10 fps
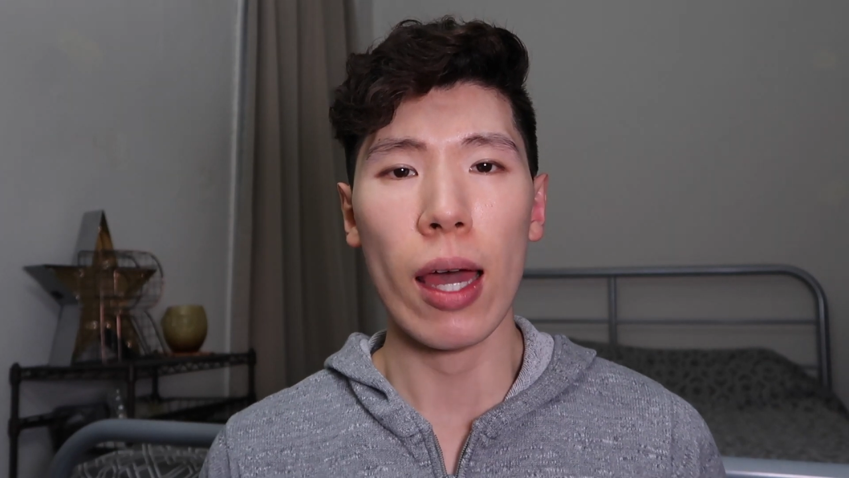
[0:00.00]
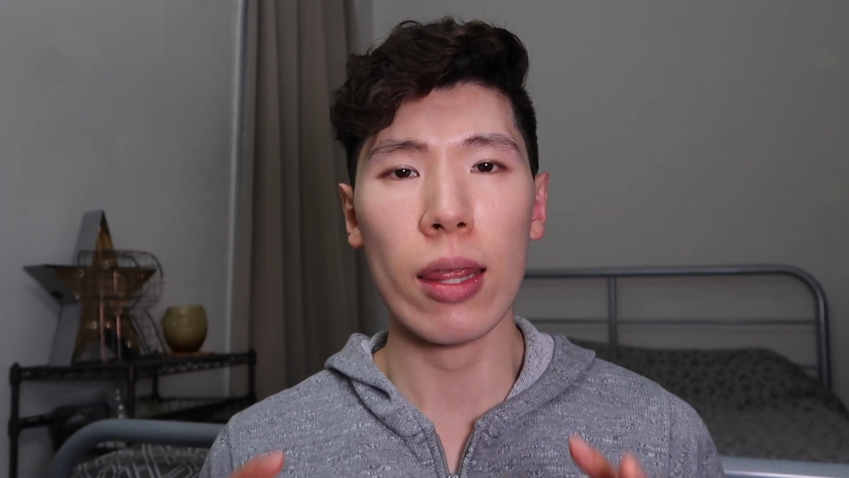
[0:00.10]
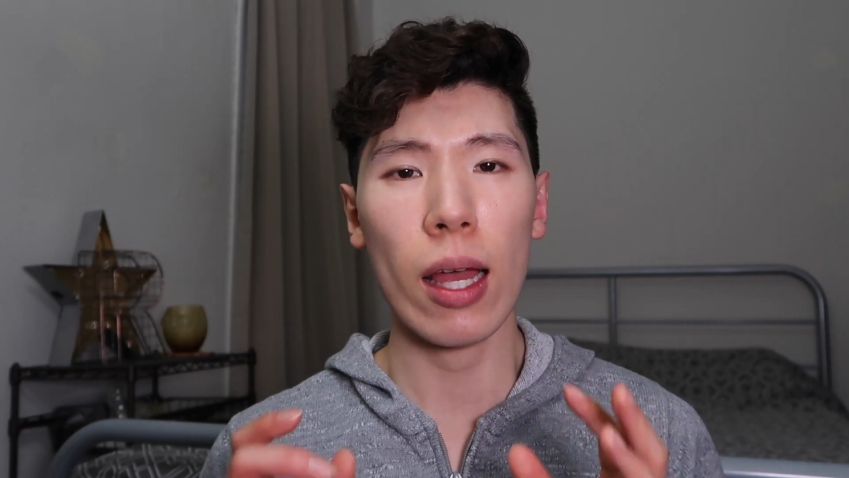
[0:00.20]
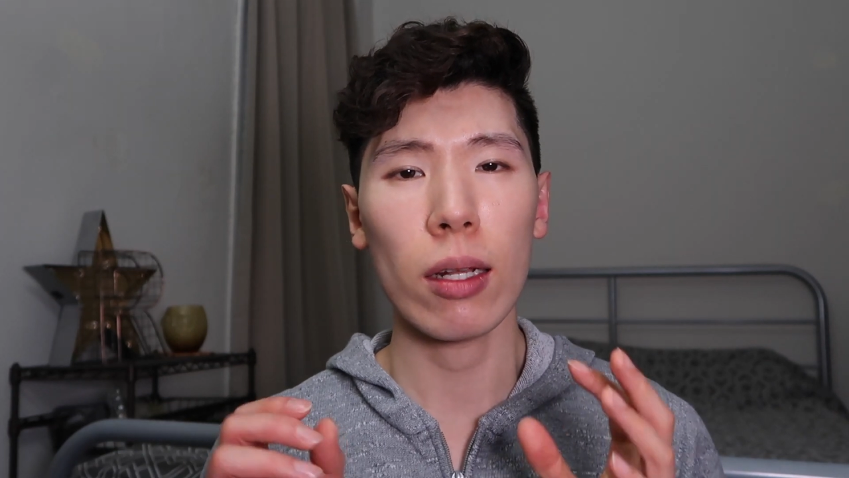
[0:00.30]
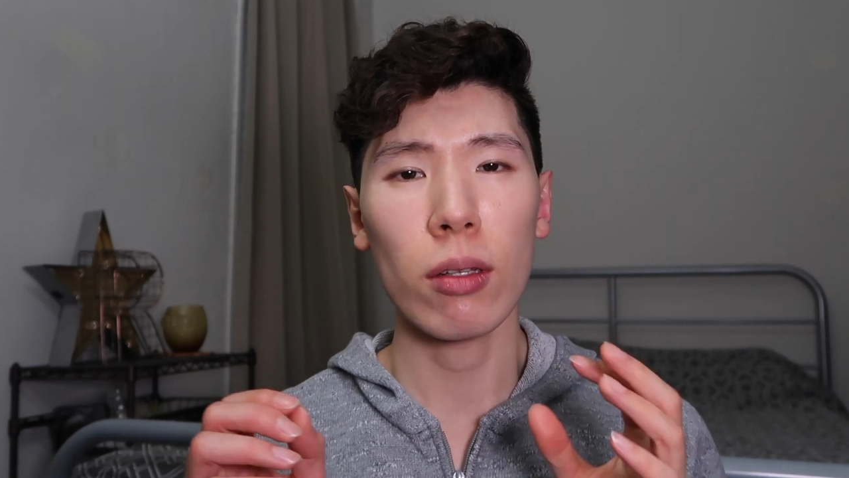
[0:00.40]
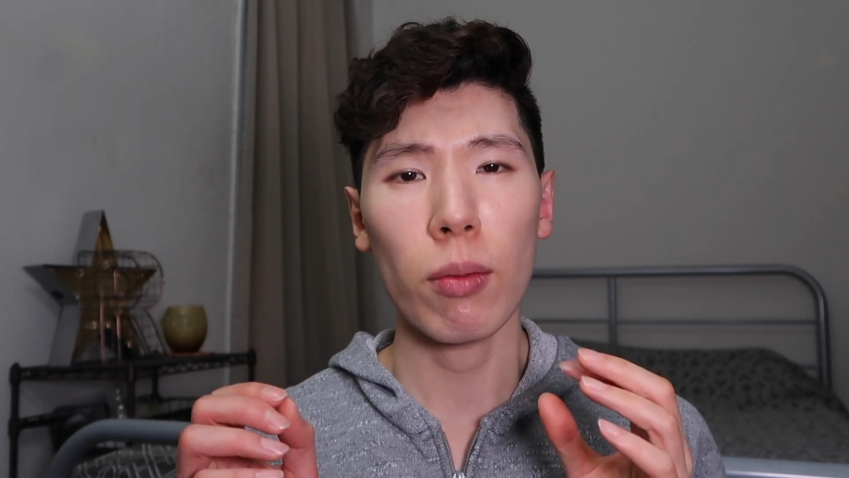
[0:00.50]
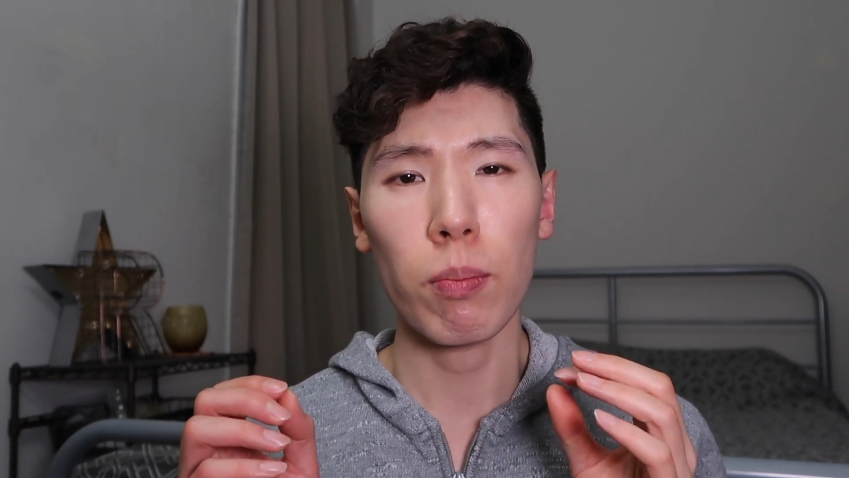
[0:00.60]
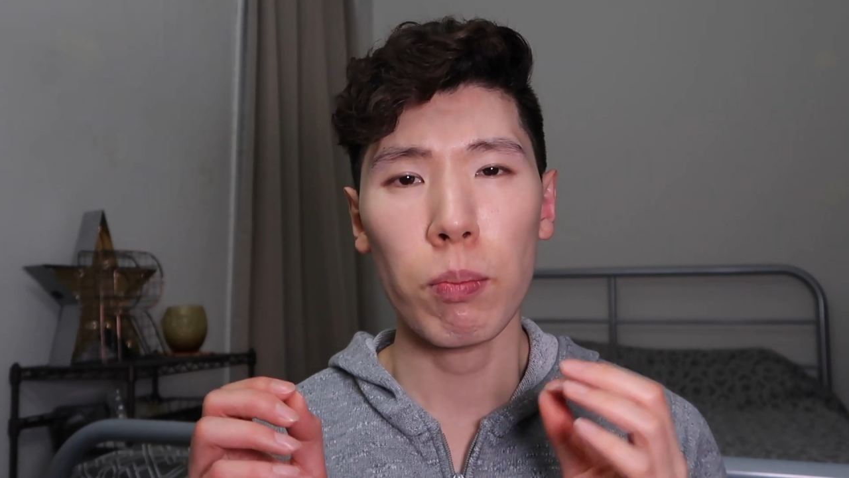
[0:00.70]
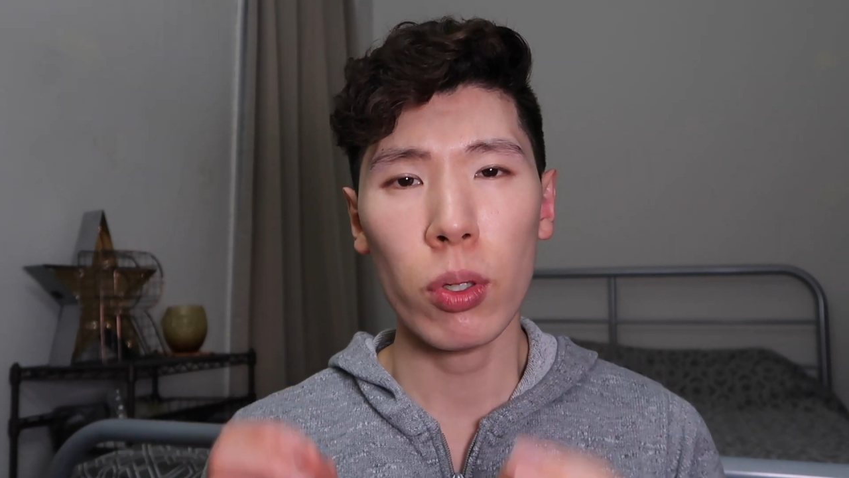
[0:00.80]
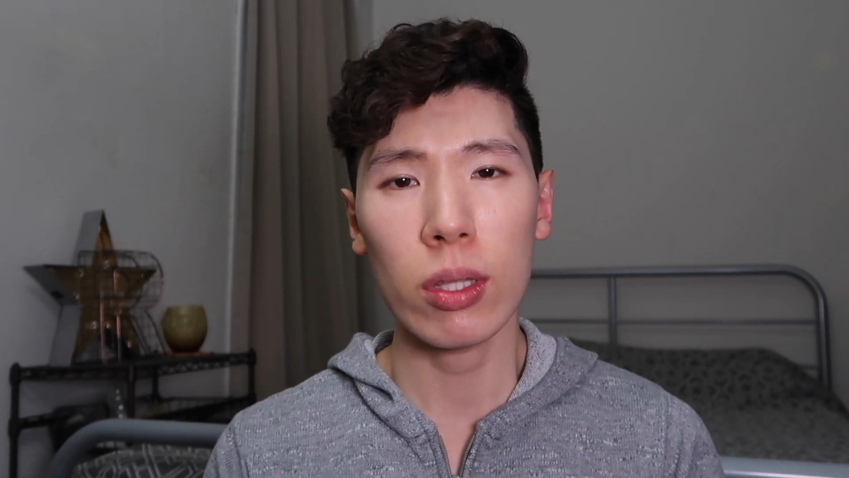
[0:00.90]
and then
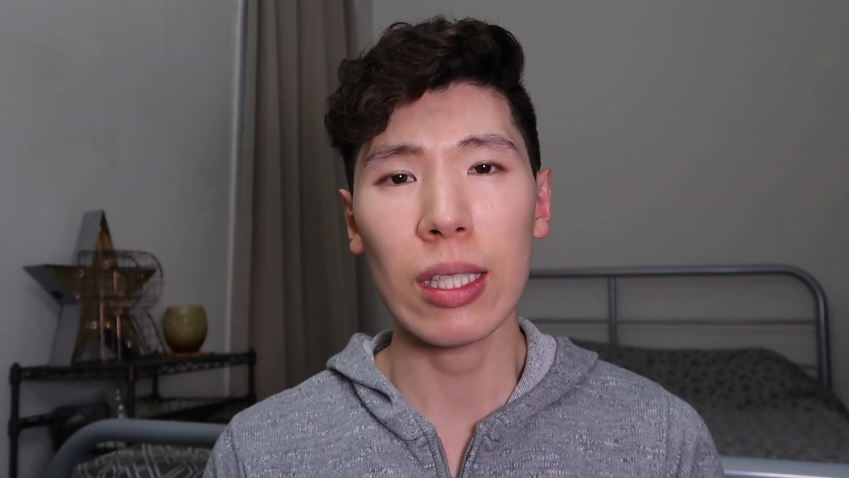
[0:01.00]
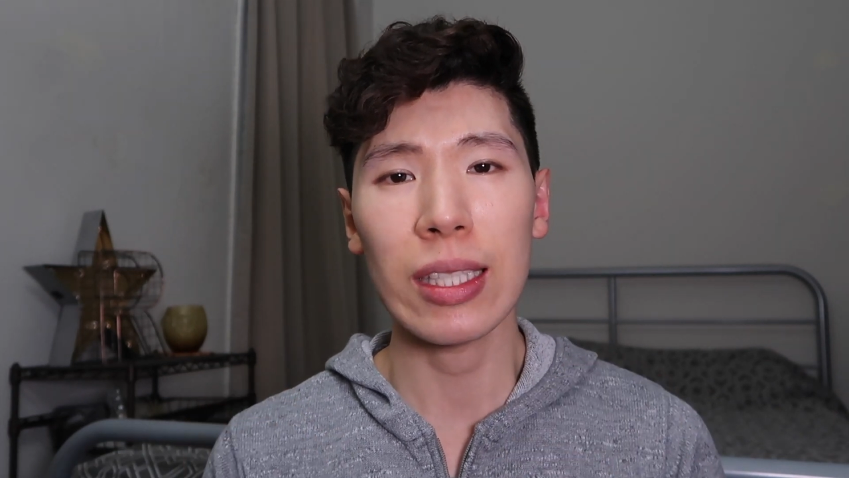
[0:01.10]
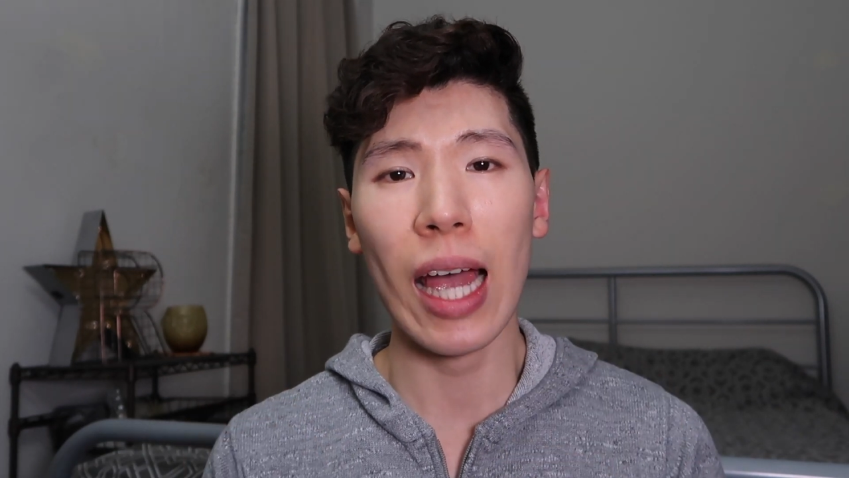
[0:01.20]
put the